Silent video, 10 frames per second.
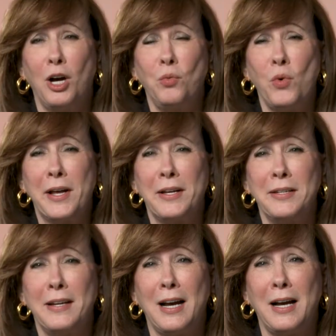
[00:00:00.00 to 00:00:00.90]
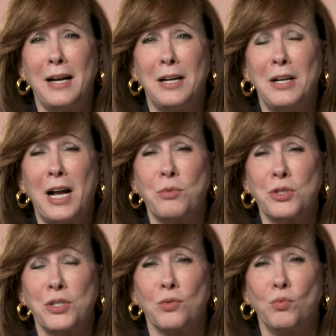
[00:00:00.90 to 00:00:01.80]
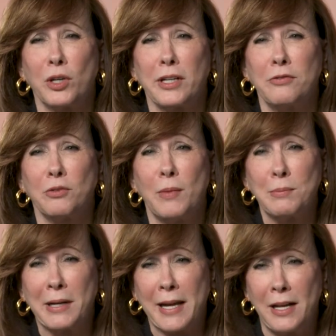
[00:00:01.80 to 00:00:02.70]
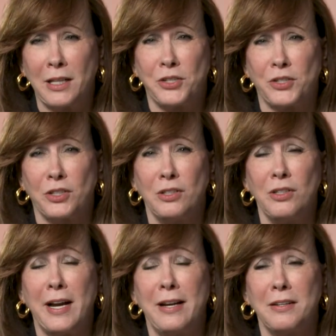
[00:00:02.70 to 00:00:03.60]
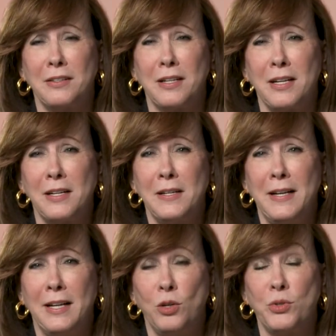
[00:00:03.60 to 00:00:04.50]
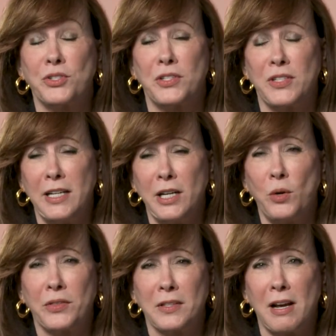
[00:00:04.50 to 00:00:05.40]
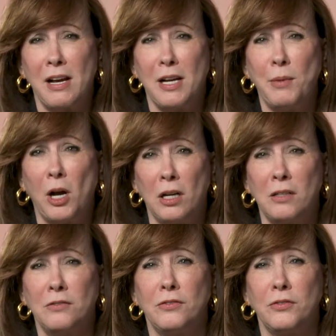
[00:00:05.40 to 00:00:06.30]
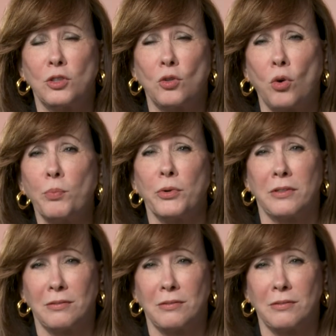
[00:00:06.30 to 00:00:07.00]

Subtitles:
when I was working for Mike McAllister, and who was the CEO at the time of corporate